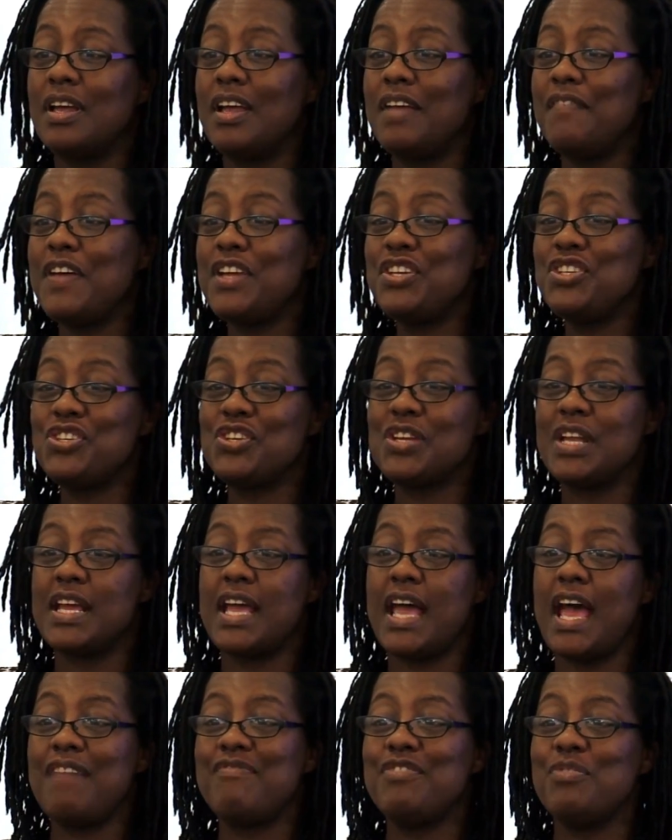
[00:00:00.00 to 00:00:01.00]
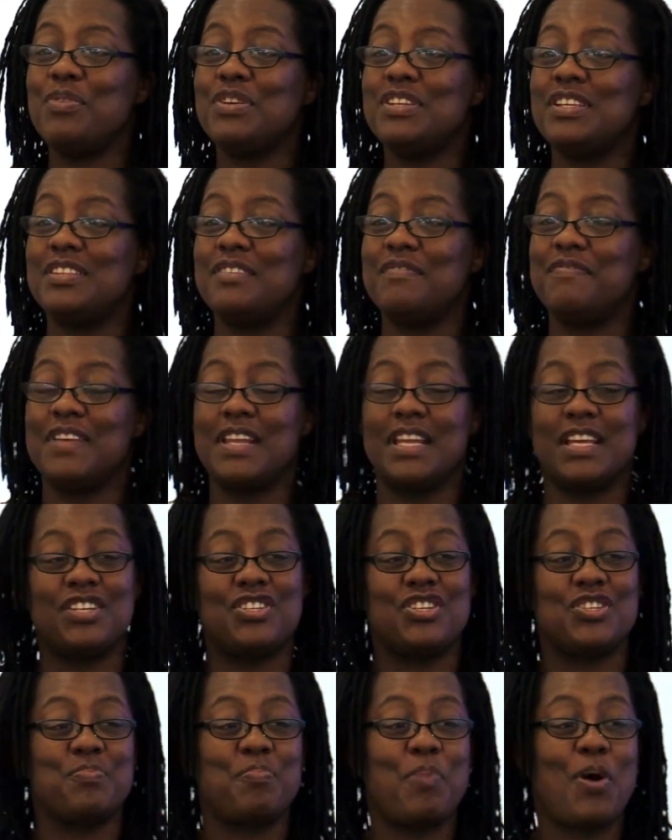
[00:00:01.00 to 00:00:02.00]
Eventually, everyone in the village
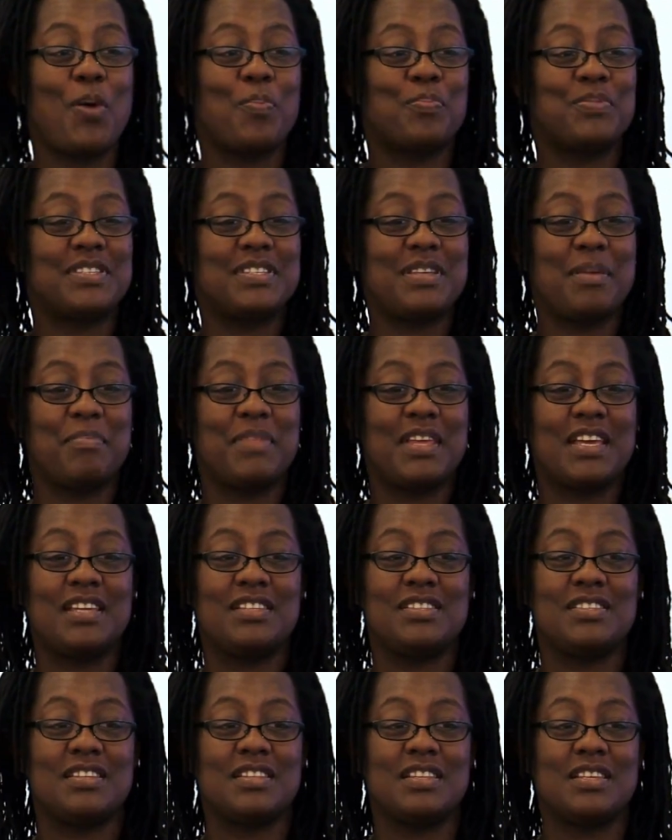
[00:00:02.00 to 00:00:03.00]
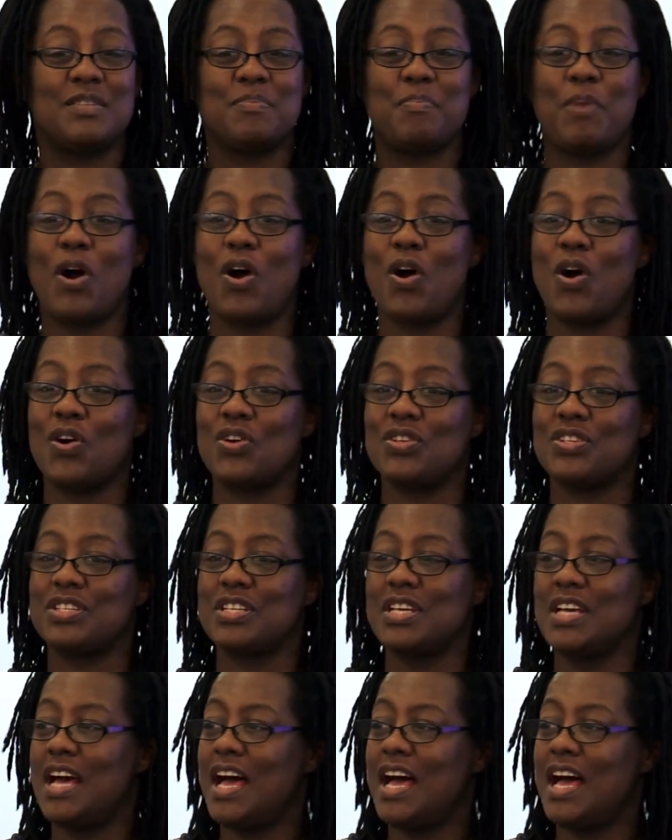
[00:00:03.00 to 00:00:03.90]
has popped something into this pot